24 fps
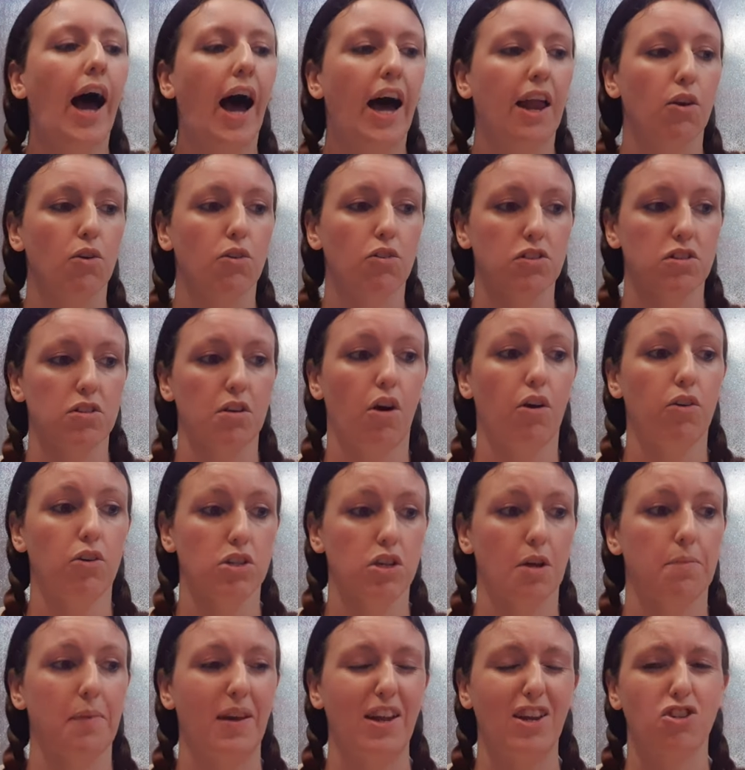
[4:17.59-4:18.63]
And
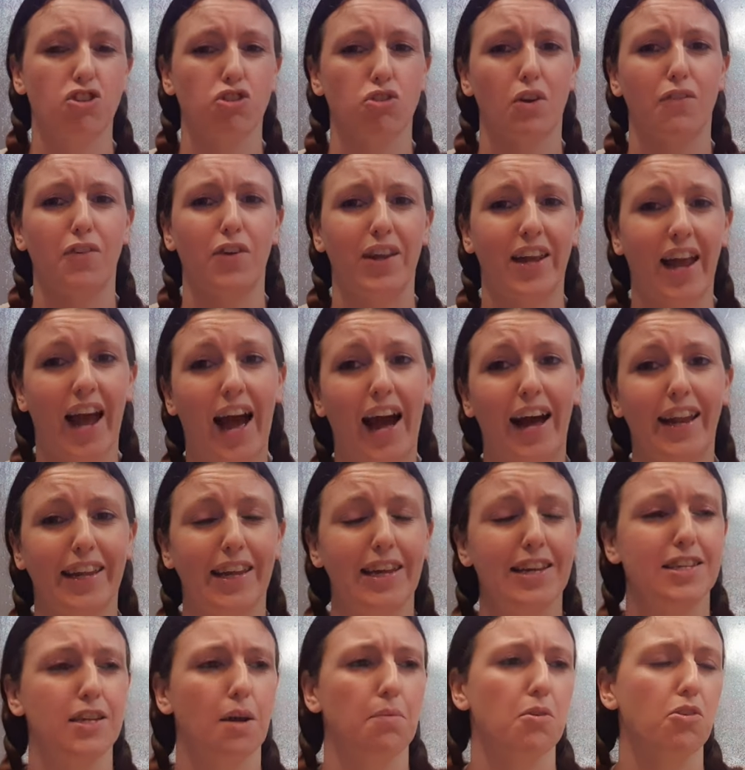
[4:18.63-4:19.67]
also make sure if you can
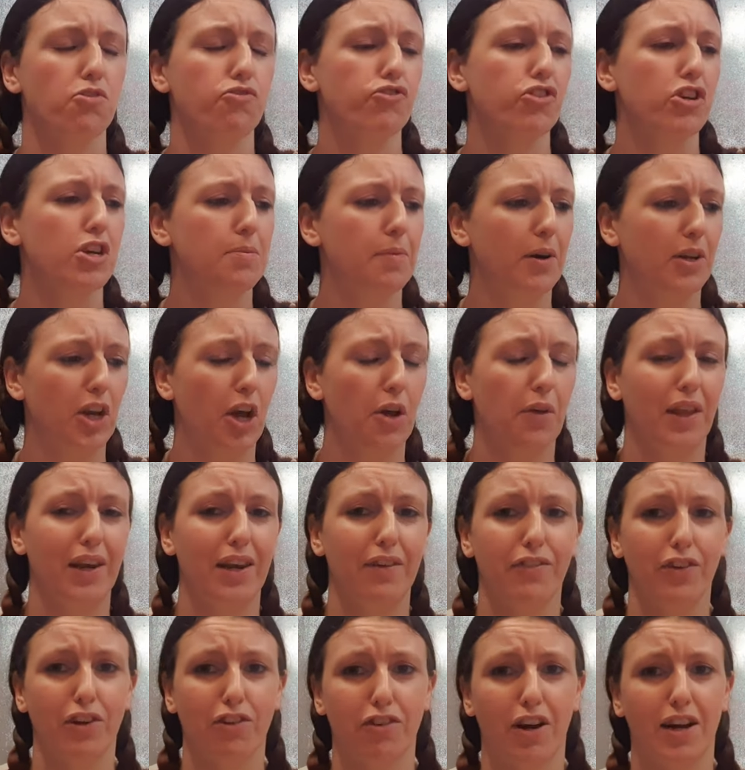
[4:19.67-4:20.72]
heat up your room, I know the
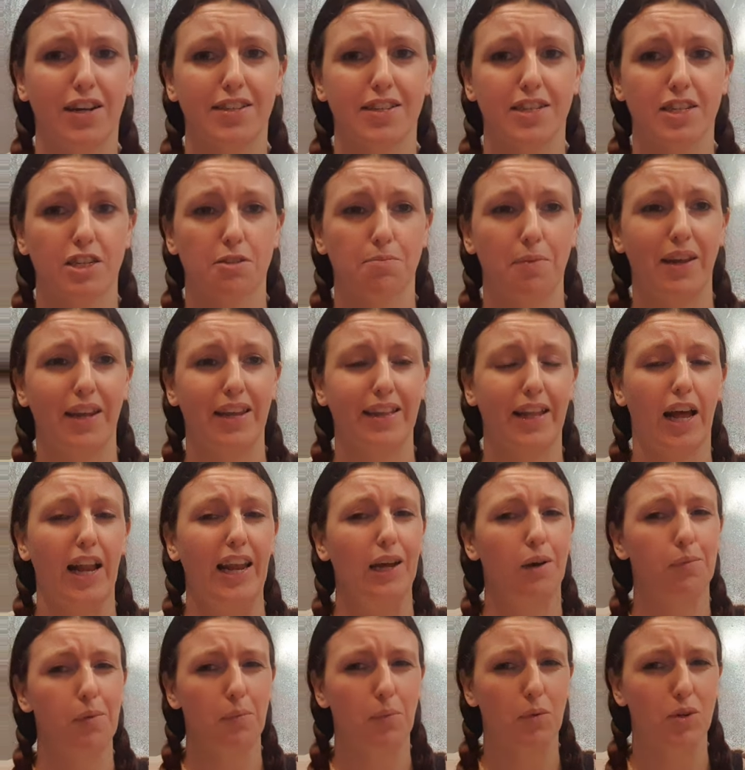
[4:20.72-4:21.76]
living crisis is making that a
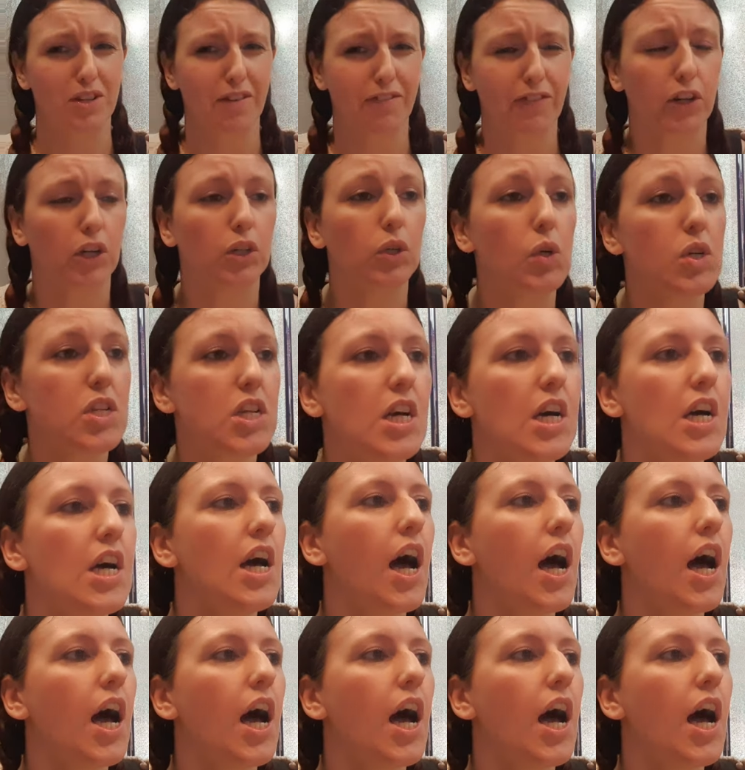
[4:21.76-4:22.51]
little bit more difficult,